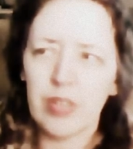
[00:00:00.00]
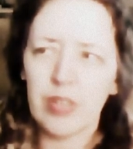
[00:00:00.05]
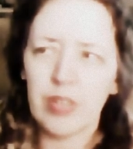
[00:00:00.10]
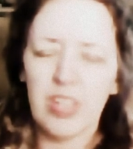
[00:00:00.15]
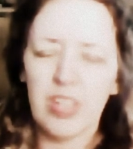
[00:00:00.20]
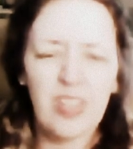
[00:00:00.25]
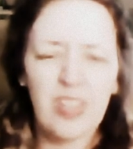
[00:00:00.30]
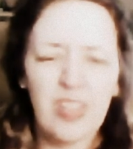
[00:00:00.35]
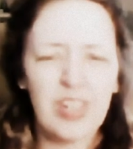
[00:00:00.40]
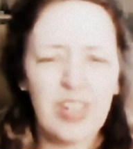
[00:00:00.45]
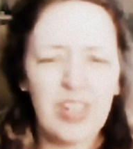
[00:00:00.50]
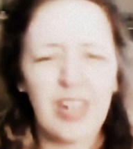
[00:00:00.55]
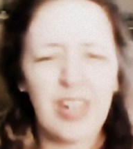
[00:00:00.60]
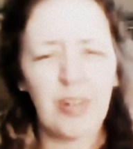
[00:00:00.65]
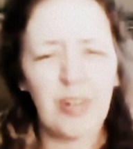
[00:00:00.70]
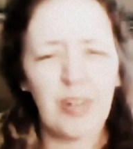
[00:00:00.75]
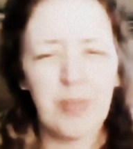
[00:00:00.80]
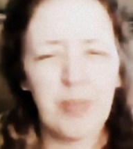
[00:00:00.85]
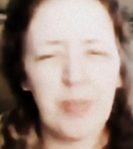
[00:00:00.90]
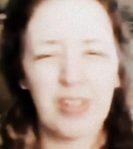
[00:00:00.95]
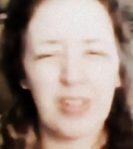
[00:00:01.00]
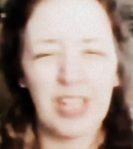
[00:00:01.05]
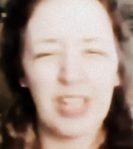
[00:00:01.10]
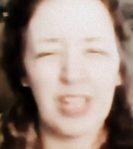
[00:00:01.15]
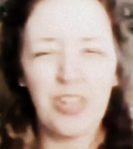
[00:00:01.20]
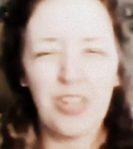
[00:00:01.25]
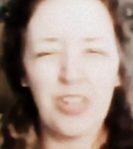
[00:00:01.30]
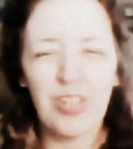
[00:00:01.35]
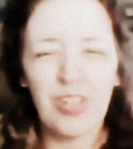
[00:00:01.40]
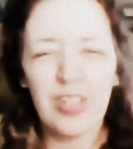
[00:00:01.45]
internet urban
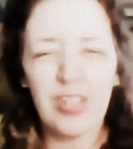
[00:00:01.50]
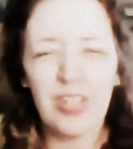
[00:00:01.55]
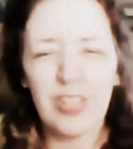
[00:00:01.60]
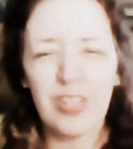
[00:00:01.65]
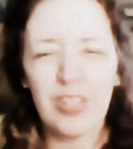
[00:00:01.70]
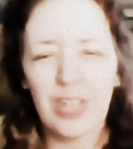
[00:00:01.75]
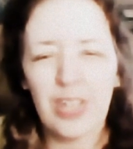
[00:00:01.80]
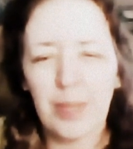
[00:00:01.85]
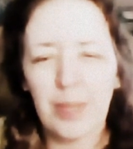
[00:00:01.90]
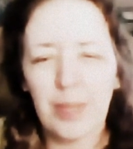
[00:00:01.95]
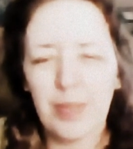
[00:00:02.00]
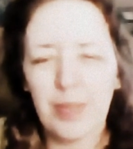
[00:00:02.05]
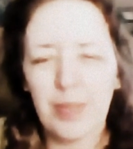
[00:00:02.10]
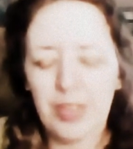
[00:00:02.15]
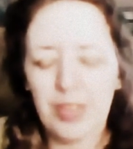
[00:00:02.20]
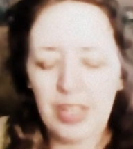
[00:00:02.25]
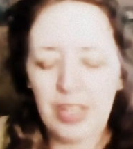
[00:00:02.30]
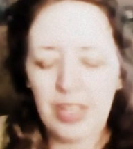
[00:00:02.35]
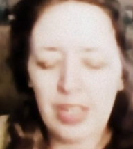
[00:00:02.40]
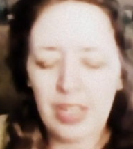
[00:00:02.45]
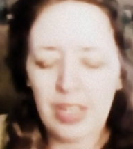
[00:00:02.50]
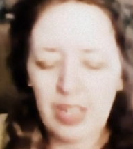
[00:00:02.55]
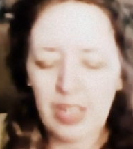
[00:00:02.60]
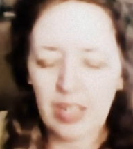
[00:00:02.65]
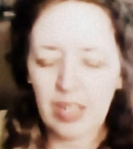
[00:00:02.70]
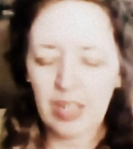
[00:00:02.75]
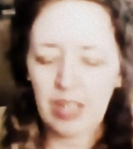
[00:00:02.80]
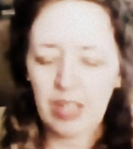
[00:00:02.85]
legends type of thing.